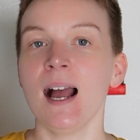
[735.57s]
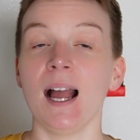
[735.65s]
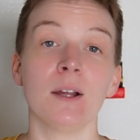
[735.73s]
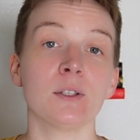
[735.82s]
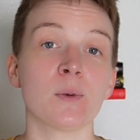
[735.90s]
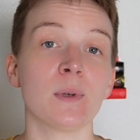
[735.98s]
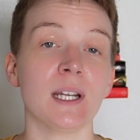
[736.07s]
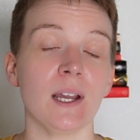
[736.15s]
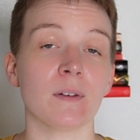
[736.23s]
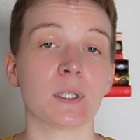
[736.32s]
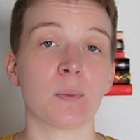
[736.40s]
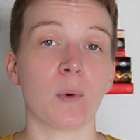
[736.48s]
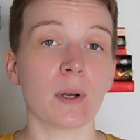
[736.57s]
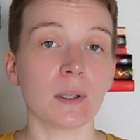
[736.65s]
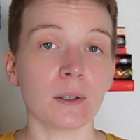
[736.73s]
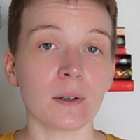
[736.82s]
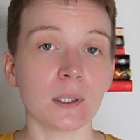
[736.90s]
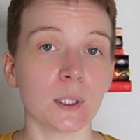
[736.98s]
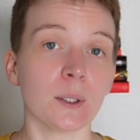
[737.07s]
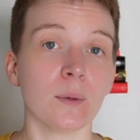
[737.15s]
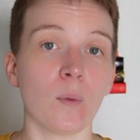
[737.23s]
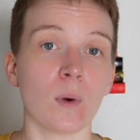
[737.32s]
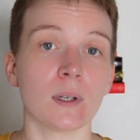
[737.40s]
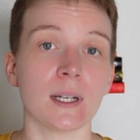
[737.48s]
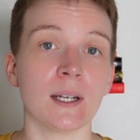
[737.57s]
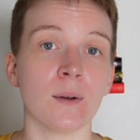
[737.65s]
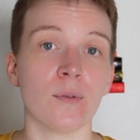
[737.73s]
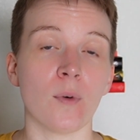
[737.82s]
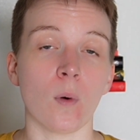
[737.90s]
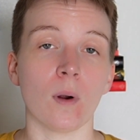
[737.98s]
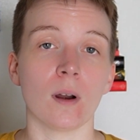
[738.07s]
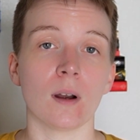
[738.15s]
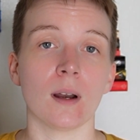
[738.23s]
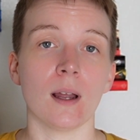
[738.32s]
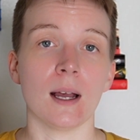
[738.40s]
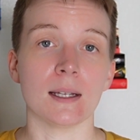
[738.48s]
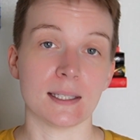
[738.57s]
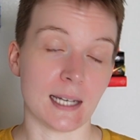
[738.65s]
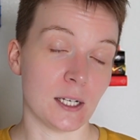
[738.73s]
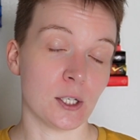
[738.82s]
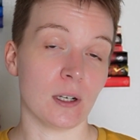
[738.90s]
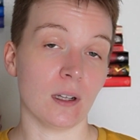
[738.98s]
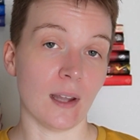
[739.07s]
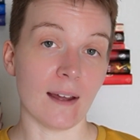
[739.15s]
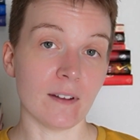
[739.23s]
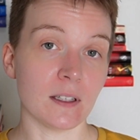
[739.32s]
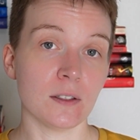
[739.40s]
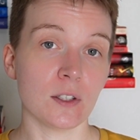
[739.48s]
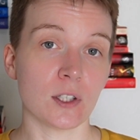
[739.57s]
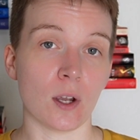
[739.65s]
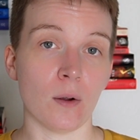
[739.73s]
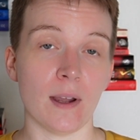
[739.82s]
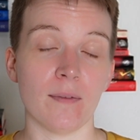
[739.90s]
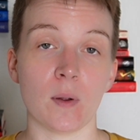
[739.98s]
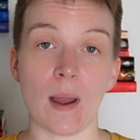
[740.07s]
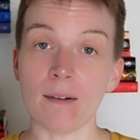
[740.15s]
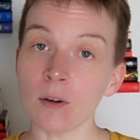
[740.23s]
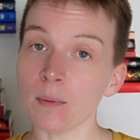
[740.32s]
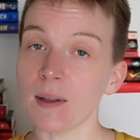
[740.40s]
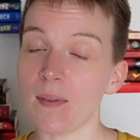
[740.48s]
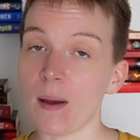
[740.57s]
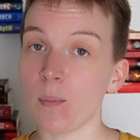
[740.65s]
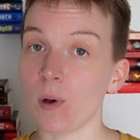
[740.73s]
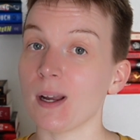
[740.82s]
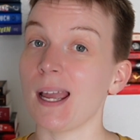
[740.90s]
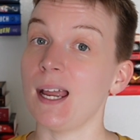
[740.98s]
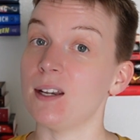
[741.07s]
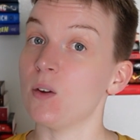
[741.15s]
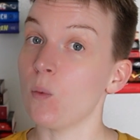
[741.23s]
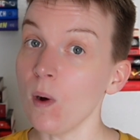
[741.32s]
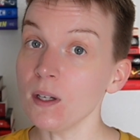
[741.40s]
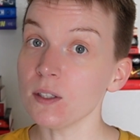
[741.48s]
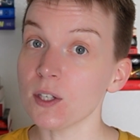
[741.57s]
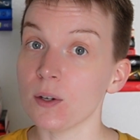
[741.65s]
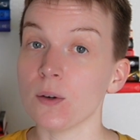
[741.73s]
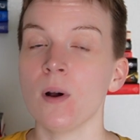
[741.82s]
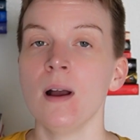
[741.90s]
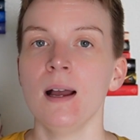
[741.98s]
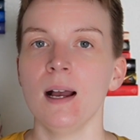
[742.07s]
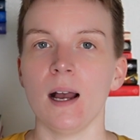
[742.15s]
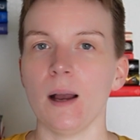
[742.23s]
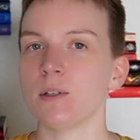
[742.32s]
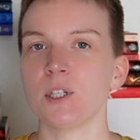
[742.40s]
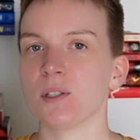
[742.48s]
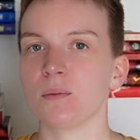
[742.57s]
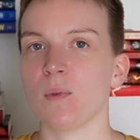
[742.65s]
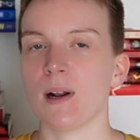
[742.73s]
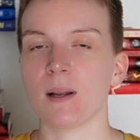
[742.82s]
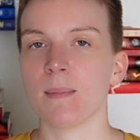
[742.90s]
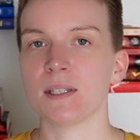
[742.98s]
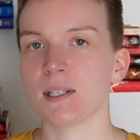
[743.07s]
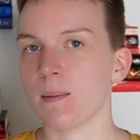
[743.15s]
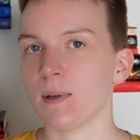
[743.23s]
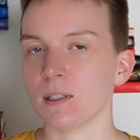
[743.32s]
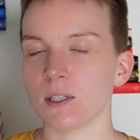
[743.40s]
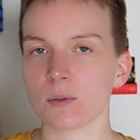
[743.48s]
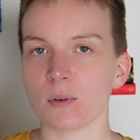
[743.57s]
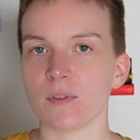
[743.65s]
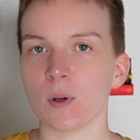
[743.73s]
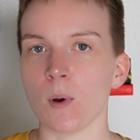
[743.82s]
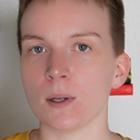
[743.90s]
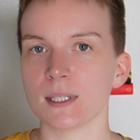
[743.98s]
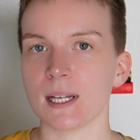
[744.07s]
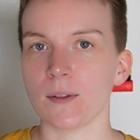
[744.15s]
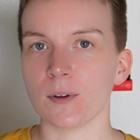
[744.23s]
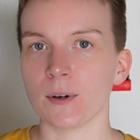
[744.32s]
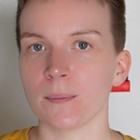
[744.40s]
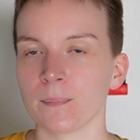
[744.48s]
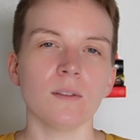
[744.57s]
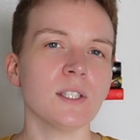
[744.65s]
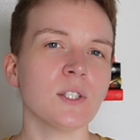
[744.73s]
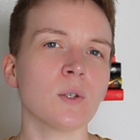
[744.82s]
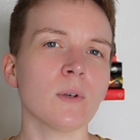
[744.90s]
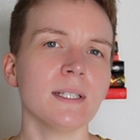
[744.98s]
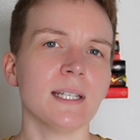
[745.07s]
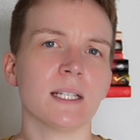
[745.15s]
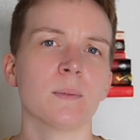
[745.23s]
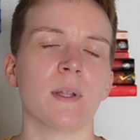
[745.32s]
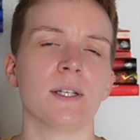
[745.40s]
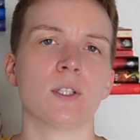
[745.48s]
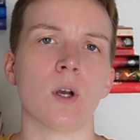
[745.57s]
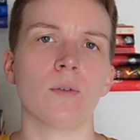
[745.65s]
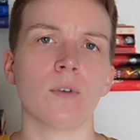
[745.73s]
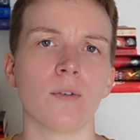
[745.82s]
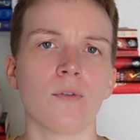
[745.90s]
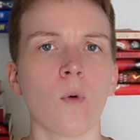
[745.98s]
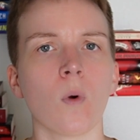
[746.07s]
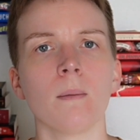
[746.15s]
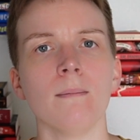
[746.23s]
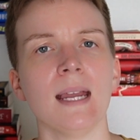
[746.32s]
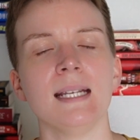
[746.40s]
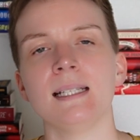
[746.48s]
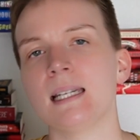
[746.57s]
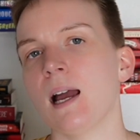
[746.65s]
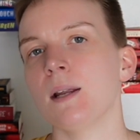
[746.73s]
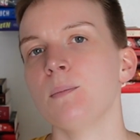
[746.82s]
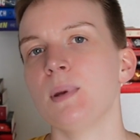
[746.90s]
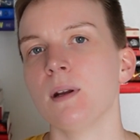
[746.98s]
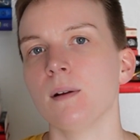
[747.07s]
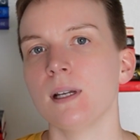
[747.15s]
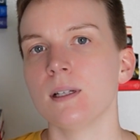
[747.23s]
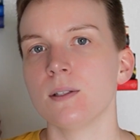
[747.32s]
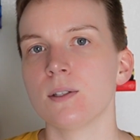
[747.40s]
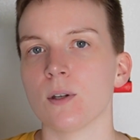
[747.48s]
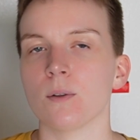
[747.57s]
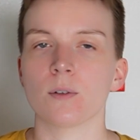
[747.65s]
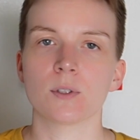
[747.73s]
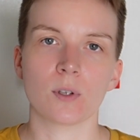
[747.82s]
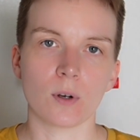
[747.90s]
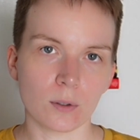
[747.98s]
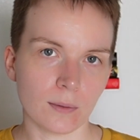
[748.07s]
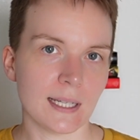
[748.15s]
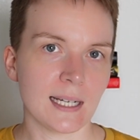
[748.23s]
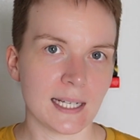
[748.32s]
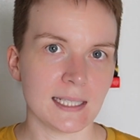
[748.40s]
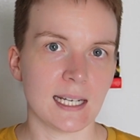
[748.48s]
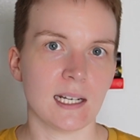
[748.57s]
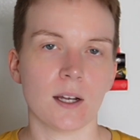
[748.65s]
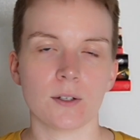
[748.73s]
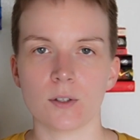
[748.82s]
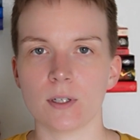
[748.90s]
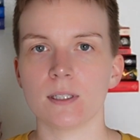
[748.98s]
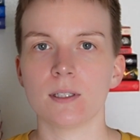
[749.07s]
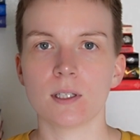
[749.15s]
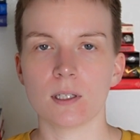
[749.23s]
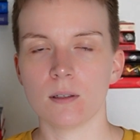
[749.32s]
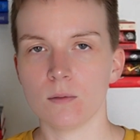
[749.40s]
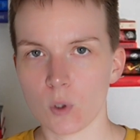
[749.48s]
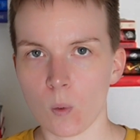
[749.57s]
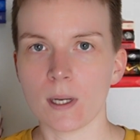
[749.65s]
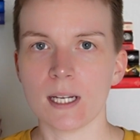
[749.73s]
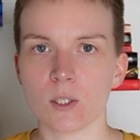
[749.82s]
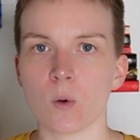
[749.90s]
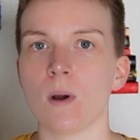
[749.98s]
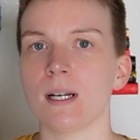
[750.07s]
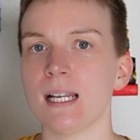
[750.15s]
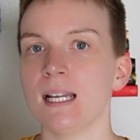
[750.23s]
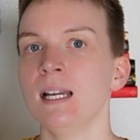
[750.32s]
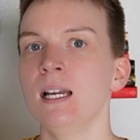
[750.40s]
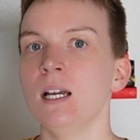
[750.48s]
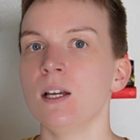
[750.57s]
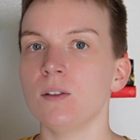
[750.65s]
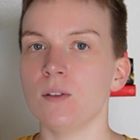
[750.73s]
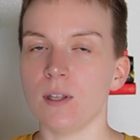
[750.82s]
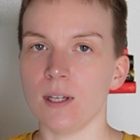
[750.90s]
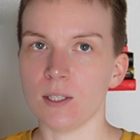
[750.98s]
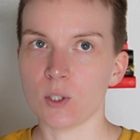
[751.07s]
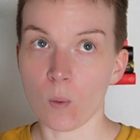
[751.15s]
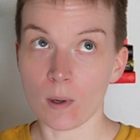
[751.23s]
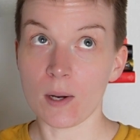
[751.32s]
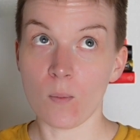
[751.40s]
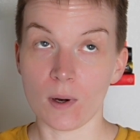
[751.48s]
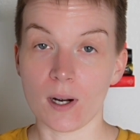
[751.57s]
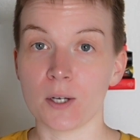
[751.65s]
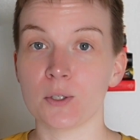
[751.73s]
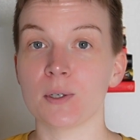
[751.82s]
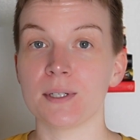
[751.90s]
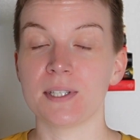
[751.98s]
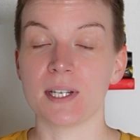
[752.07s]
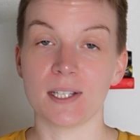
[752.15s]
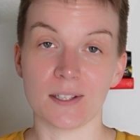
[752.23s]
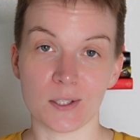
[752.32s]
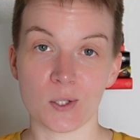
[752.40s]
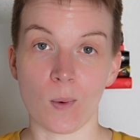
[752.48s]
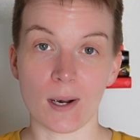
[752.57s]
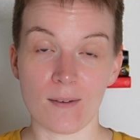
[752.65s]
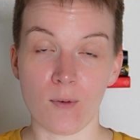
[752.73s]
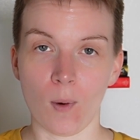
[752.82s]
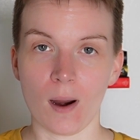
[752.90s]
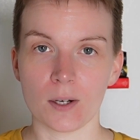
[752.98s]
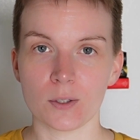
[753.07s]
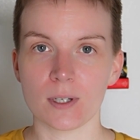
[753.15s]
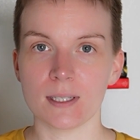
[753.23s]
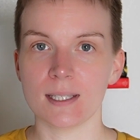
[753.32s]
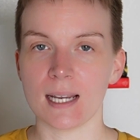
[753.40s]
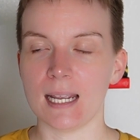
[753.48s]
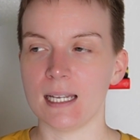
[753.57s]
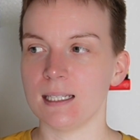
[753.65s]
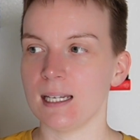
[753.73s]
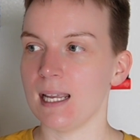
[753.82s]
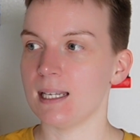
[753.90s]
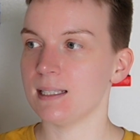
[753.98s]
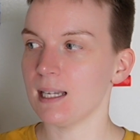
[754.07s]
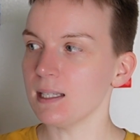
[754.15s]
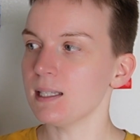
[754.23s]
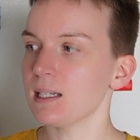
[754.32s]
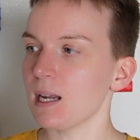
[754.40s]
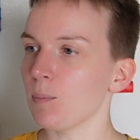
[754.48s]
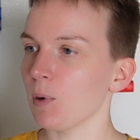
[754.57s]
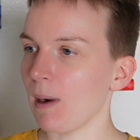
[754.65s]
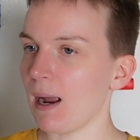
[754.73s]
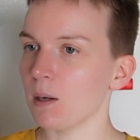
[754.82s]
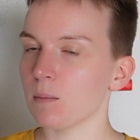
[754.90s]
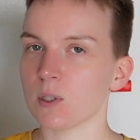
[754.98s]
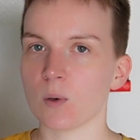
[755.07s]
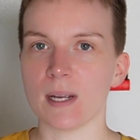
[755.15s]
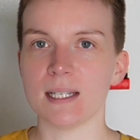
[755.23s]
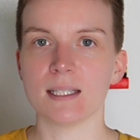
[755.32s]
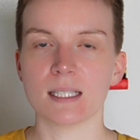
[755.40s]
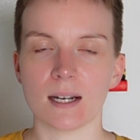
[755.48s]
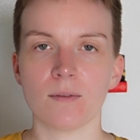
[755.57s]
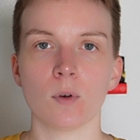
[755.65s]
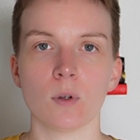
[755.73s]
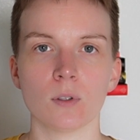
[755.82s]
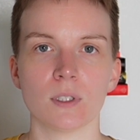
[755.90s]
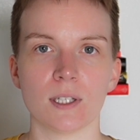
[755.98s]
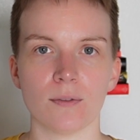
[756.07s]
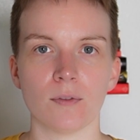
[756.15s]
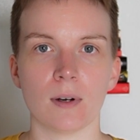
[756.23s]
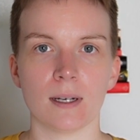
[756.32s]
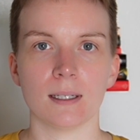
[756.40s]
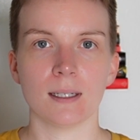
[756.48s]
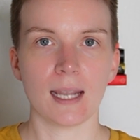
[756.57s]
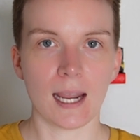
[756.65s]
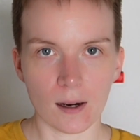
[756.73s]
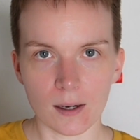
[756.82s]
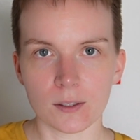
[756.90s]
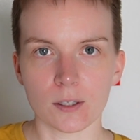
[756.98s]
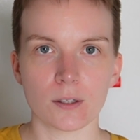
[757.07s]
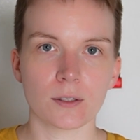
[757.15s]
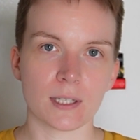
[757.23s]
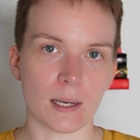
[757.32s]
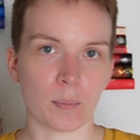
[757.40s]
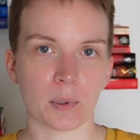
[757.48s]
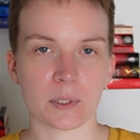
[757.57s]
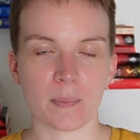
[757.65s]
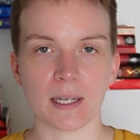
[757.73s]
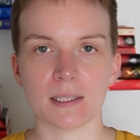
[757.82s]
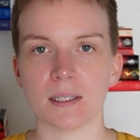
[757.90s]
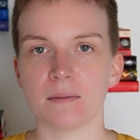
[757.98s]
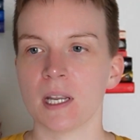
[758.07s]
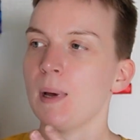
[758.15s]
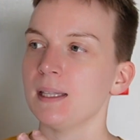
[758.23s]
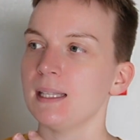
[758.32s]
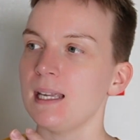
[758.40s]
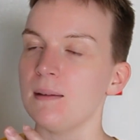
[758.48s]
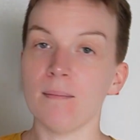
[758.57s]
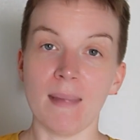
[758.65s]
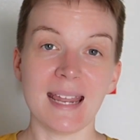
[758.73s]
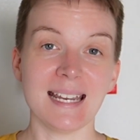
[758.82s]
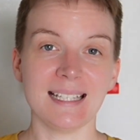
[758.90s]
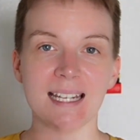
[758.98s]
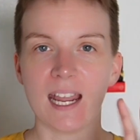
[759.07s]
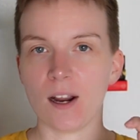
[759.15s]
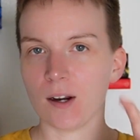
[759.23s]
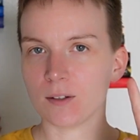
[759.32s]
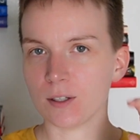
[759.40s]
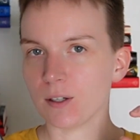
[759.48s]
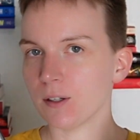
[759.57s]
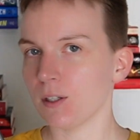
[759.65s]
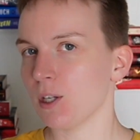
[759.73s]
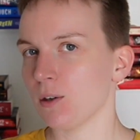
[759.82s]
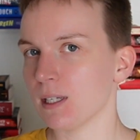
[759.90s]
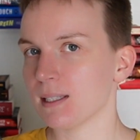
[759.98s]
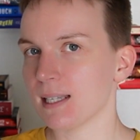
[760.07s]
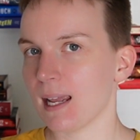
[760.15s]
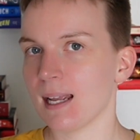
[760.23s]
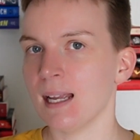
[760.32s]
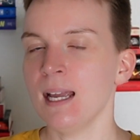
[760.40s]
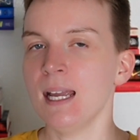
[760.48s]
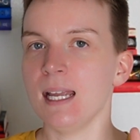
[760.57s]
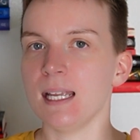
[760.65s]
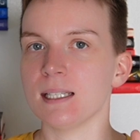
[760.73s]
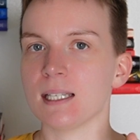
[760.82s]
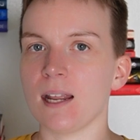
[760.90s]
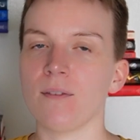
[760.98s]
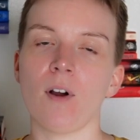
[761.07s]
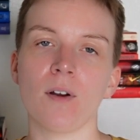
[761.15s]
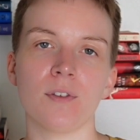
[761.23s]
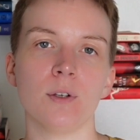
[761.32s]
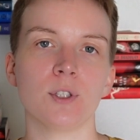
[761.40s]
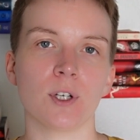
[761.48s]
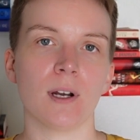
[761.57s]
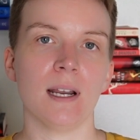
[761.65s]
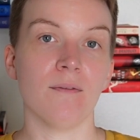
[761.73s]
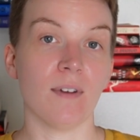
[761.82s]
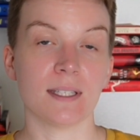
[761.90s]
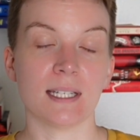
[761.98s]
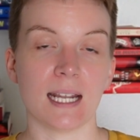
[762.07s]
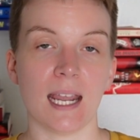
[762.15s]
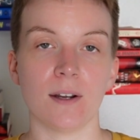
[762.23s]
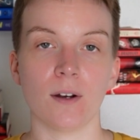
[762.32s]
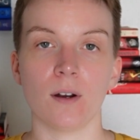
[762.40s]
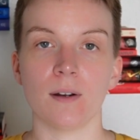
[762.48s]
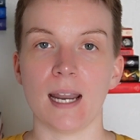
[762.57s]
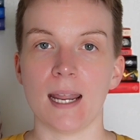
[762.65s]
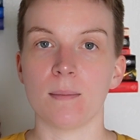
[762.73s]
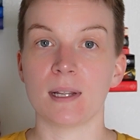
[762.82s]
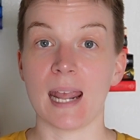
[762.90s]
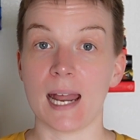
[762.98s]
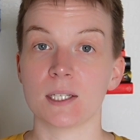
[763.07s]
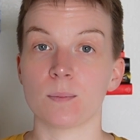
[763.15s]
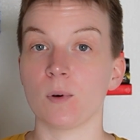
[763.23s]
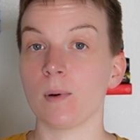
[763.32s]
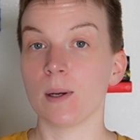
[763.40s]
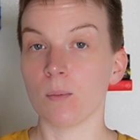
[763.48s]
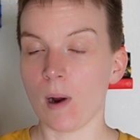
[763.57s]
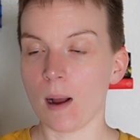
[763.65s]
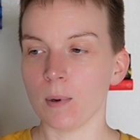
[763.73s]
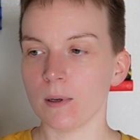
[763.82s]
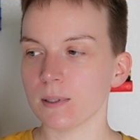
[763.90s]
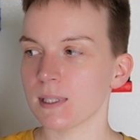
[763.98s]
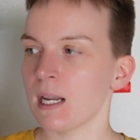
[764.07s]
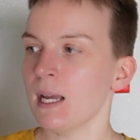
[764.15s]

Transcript: I also want to give a spoiler alert warning for Station 11, so if you haven't read that book and you want to, I would just recommend skipping this review altogether. This story takes place over 4 main time periods, so there's the early 1900s, 2020, the 2100s, and then the 2400s, and it does skip around between several different characters and perspectives, but the main character, you could say, is a far future investigator named Gaspery Roberts.